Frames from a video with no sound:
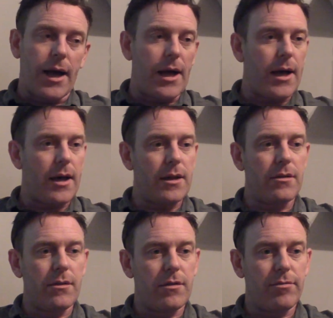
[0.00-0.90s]

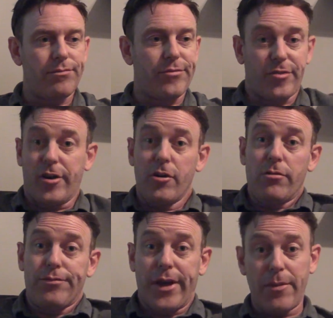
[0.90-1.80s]
And
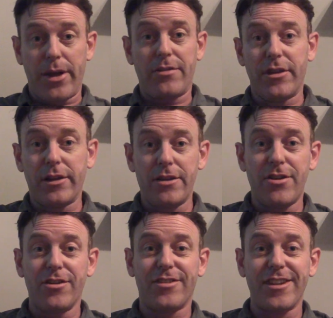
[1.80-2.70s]
so I basically
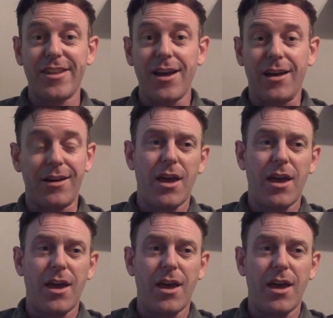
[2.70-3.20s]
just did that.